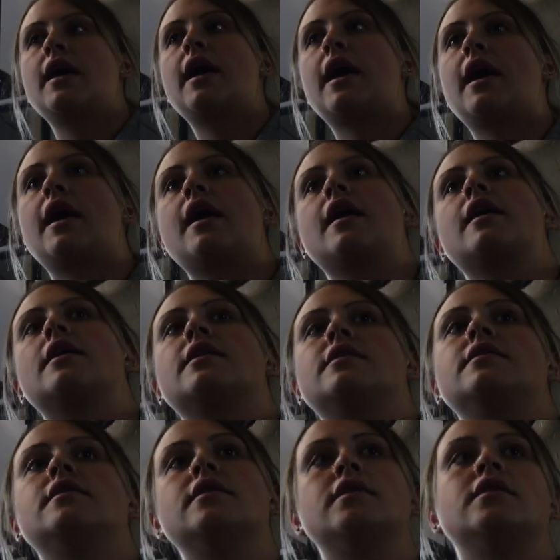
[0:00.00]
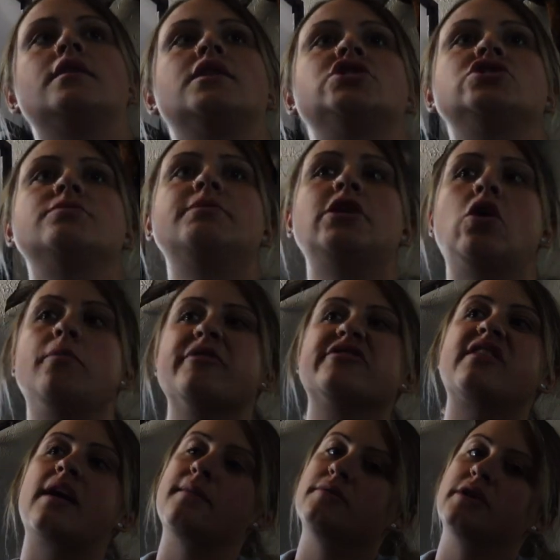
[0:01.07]
And it should be
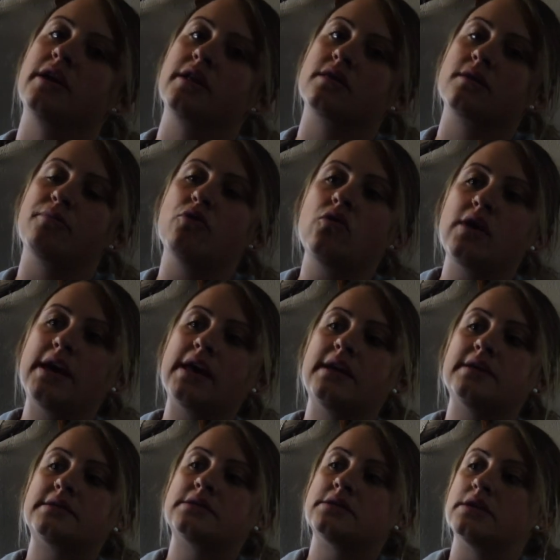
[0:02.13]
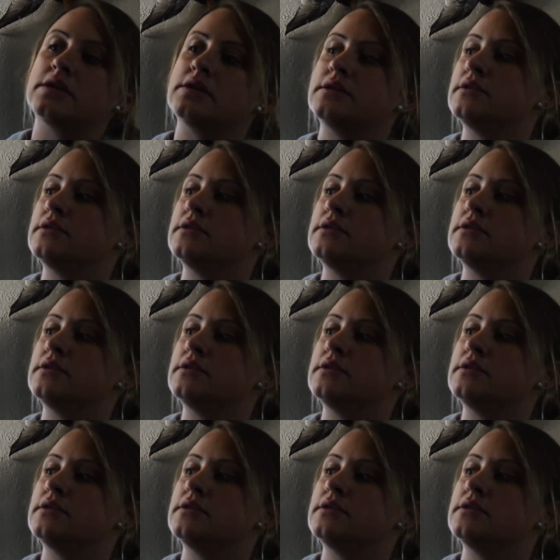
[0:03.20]
almost time to get the boys.